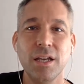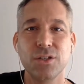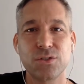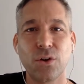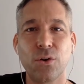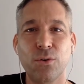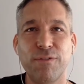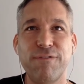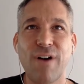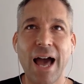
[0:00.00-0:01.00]
So
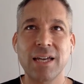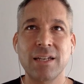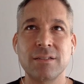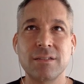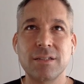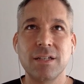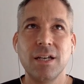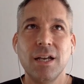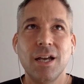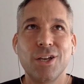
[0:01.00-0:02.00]
find,
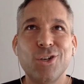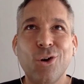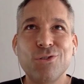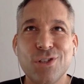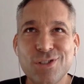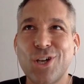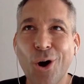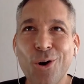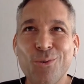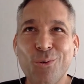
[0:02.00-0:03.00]
you know, just
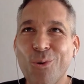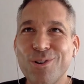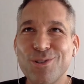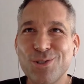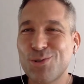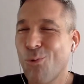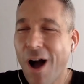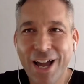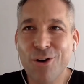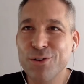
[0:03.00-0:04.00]

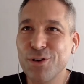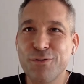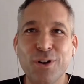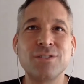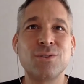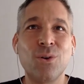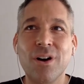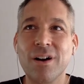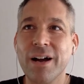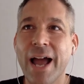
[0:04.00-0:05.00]
walk out your front
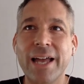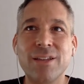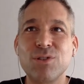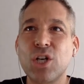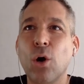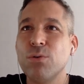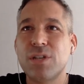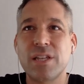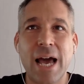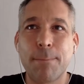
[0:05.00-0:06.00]
door and go to
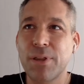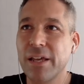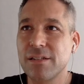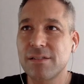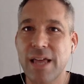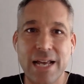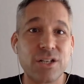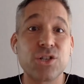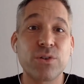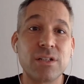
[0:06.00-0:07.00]
that place that
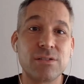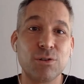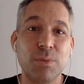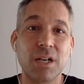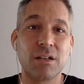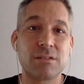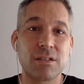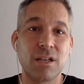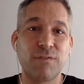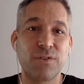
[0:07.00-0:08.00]
intrigues you. Because
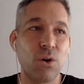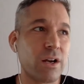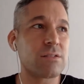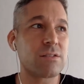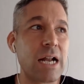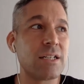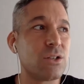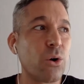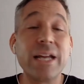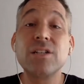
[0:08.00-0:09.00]
if you're excited
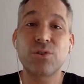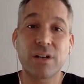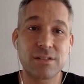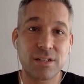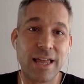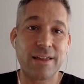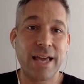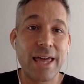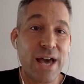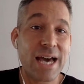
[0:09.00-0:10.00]
or interested in
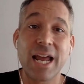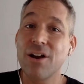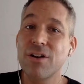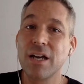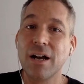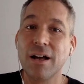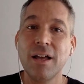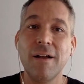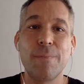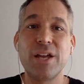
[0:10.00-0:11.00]
that area,
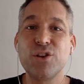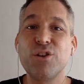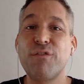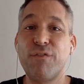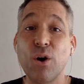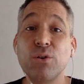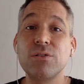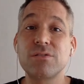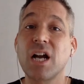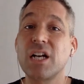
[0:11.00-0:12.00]
then your
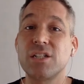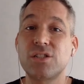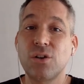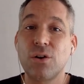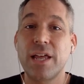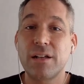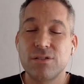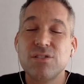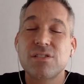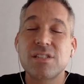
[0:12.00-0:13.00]
photos are going to show that.
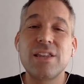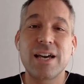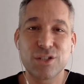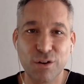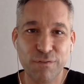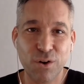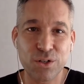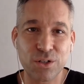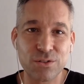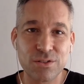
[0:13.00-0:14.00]
You'll see that in your
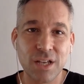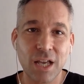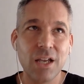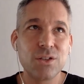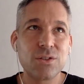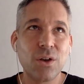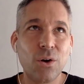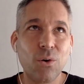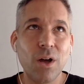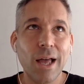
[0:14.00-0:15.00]
photos.
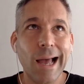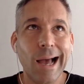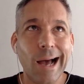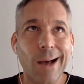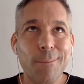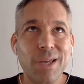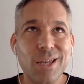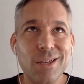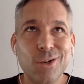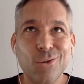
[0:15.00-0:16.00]
So,
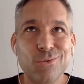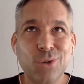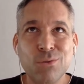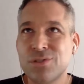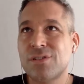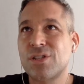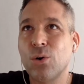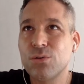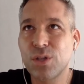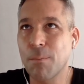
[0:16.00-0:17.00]
you know, don't just go
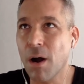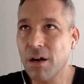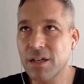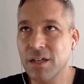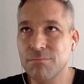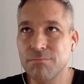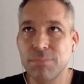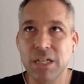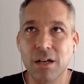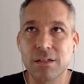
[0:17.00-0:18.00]
to the market
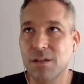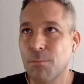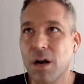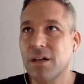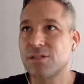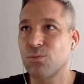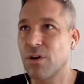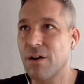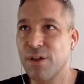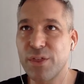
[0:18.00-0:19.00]
because the market's where
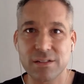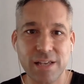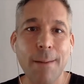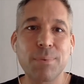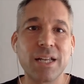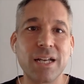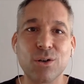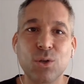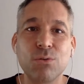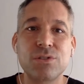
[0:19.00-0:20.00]
everything's happening, or
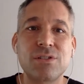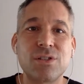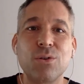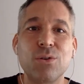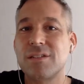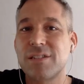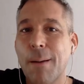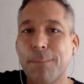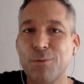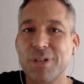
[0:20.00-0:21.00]
don't just go to the
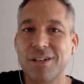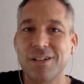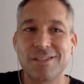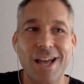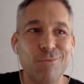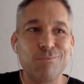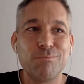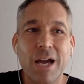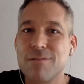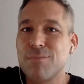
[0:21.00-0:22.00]
temple because that
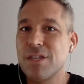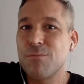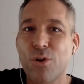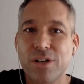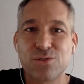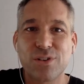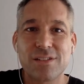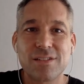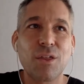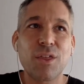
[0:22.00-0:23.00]
might be the more
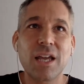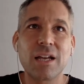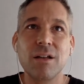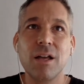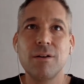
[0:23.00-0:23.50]
interesting thing.